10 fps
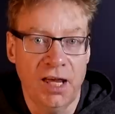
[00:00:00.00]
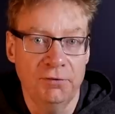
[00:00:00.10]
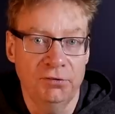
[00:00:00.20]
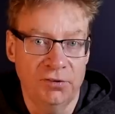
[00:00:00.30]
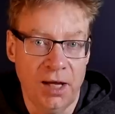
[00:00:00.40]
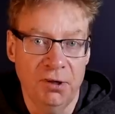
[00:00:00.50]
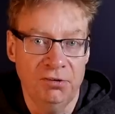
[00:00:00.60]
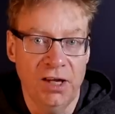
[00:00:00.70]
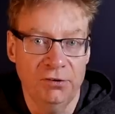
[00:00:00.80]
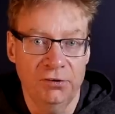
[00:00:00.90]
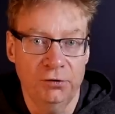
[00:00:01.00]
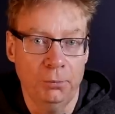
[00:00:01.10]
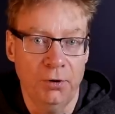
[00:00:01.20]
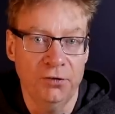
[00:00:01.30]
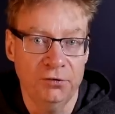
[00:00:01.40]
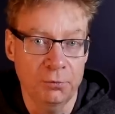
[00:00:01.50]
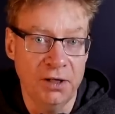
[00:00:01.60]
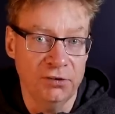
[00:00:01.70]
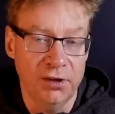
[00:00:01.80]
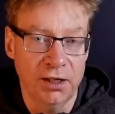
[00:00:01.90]
have damaged Tesla's stock price
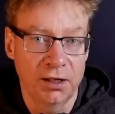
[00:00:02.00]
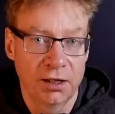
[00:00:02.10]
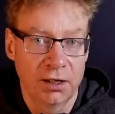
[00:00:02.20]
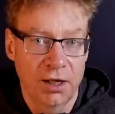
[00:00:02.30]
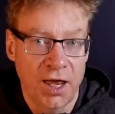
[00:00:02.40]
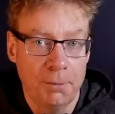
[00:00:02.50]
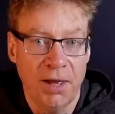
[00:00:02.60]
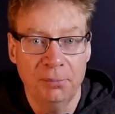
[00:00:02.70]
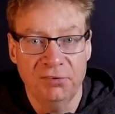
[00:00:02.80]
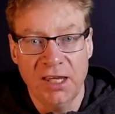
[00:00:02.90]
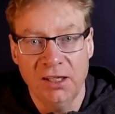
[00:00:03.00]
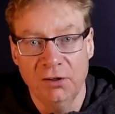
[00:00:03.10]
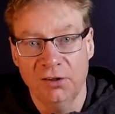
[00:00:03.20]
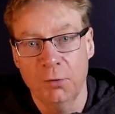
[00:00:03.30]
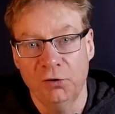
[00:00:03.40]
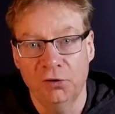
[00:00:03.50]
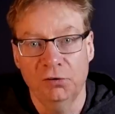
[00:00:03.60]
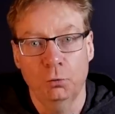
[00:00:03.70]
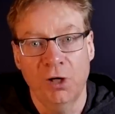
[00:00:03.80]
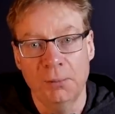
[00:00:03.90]
tremendously, perhaps taken as much as
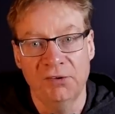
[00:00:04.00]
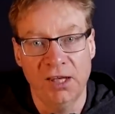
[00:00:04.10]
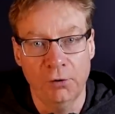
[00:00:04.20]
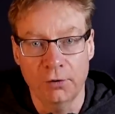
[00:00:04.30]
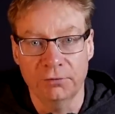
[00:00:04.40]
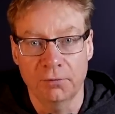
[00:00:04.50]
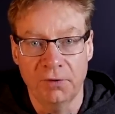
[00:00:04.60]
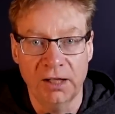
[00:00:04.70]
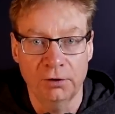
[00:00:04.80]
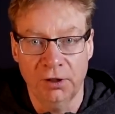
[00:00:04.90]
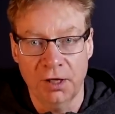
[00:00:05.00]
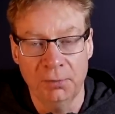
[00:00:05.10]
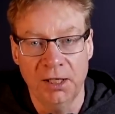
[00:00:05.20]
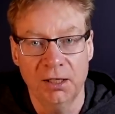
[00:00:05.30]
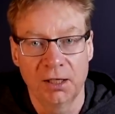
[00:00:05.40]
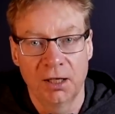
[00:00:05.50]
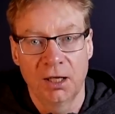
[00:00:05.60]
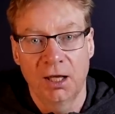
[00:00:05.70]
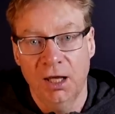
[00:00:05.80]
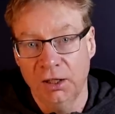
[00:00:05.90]
20% off the value of the company,
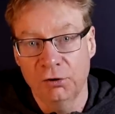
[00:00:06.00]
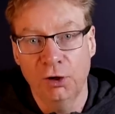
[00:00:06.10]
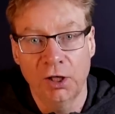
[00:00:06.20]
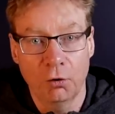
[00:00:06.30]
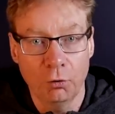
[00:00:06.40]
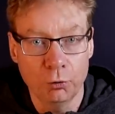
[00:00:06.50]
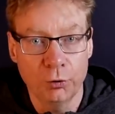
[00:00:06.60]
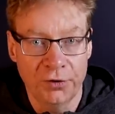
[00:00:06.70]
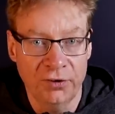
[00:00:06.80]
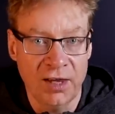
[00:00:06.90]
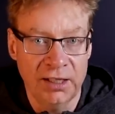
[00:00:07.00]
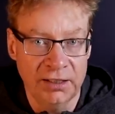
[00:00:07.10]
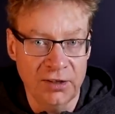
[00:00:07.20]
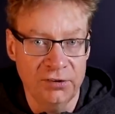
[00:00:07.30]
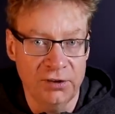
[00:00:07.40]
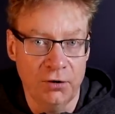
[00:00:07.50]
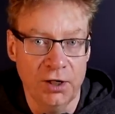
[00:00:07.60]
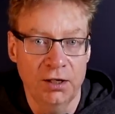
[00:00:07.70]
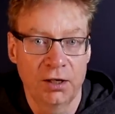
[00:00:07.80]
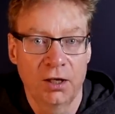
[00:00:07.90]
including all the selling
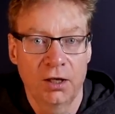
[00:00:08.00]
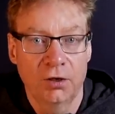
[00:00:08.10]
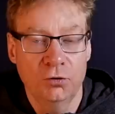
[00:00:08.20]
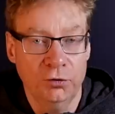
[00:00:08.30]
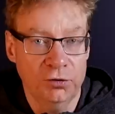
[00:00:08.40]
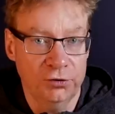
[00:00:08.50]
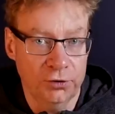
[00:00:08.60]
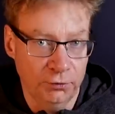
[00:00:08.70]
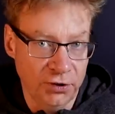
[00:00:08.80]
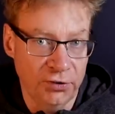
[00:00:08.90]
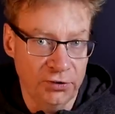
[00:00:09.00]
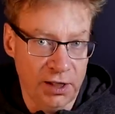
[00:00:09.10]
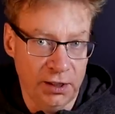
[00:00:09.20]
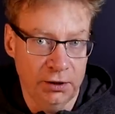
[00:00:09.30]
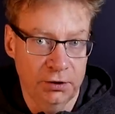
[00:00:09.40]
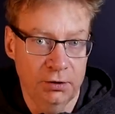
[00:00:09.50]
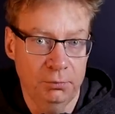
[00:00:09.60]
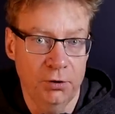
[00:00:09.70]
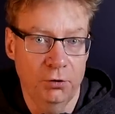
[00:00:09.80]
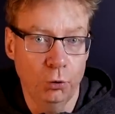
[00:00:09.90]
necessary, not just the recent selling,
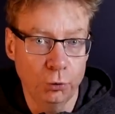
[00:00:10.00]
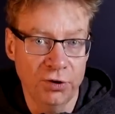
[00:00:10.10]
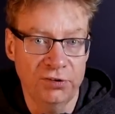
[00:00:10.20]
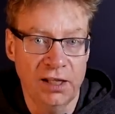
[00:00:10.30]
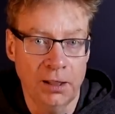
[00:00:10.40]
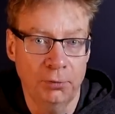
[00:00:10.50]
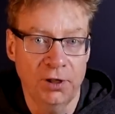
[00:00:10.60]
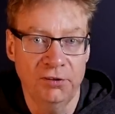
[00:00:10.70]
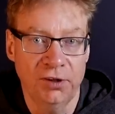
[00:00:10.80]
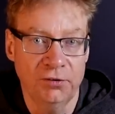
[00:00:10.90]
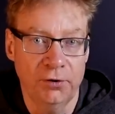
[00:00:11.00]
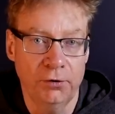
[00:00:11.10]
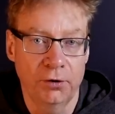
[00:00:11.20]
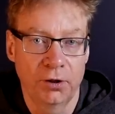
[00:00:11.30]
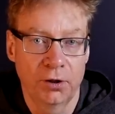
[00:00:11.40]
but all the selling previously too.